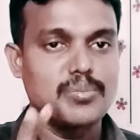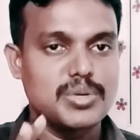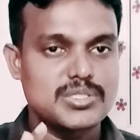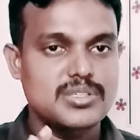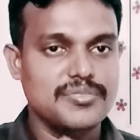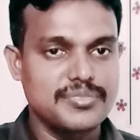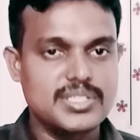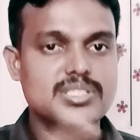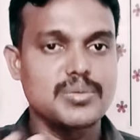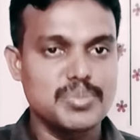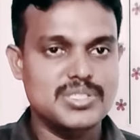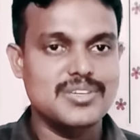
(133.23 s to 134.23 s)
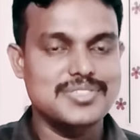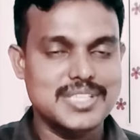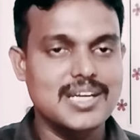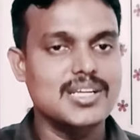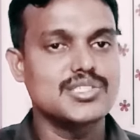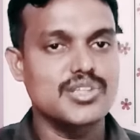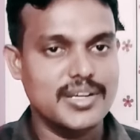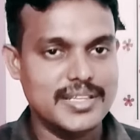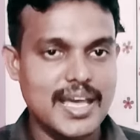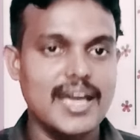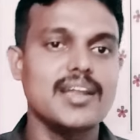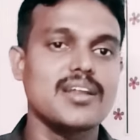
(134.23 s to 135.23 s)
numbers of standards
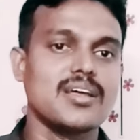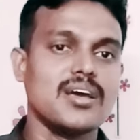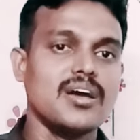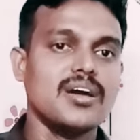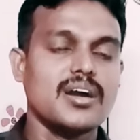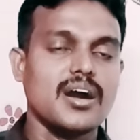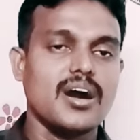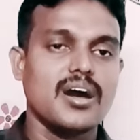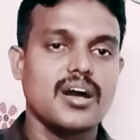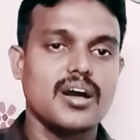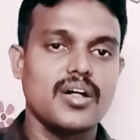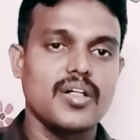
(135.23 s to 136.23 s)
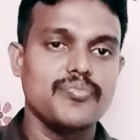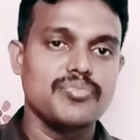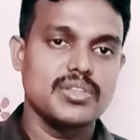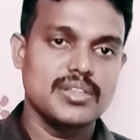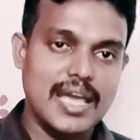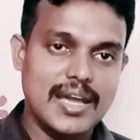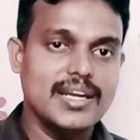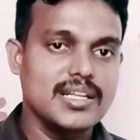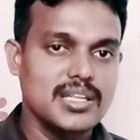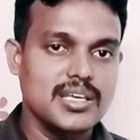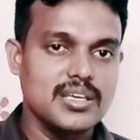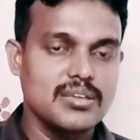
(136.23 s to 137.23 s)
are there
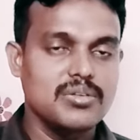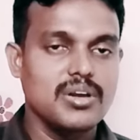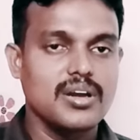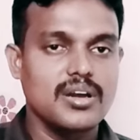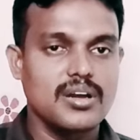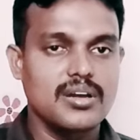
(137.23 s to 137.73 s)
in the